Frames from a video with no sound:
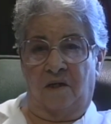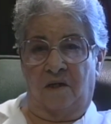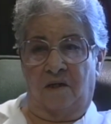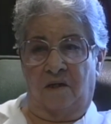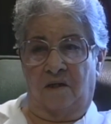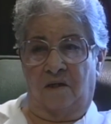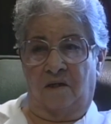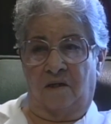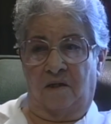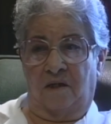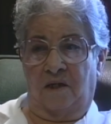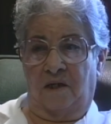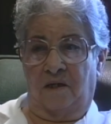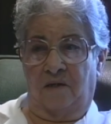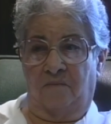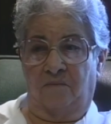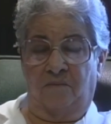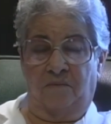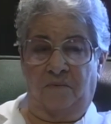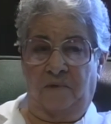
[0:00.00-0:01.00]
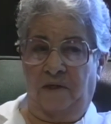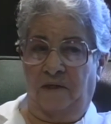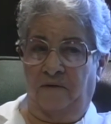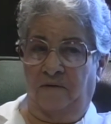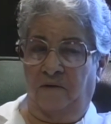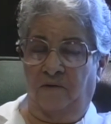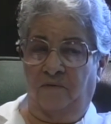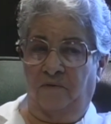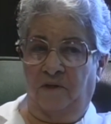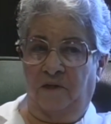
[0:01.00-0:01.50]
Uh, I I
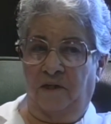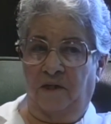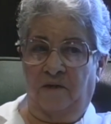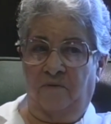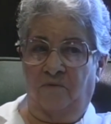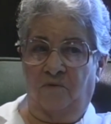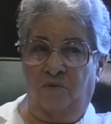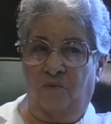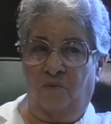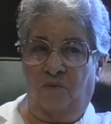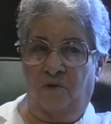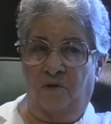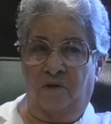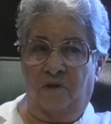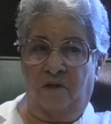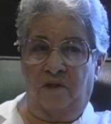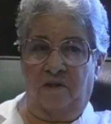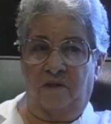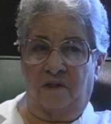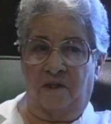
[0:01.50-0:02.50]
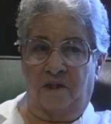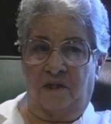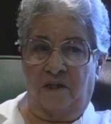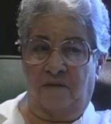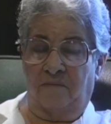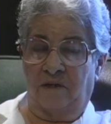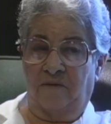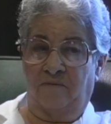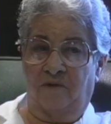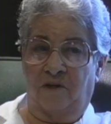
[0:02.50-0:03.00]
don't think I was working at that
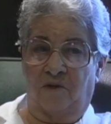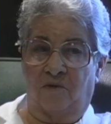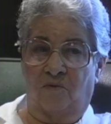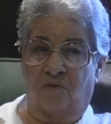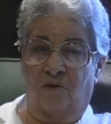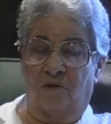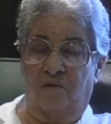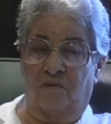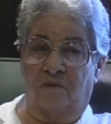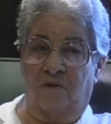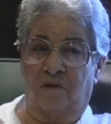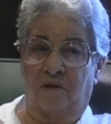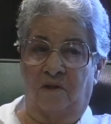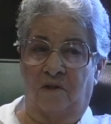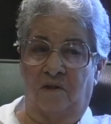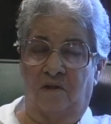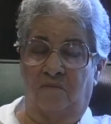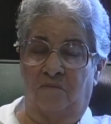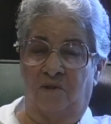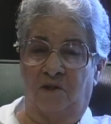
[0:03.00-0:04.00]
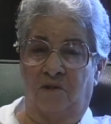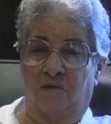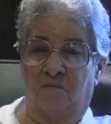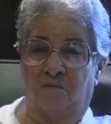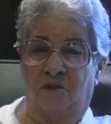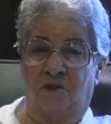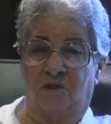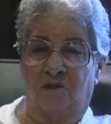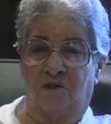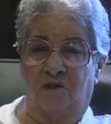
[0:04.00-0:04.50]
time. I've not worked in the mill,
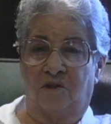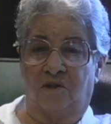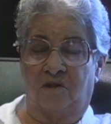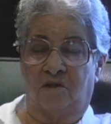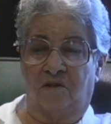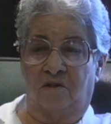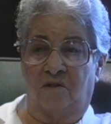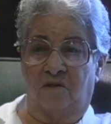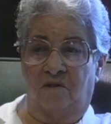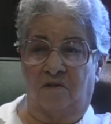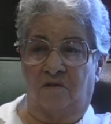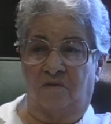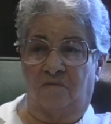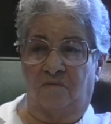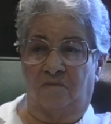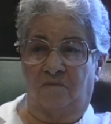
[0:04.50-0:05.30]
but just uh,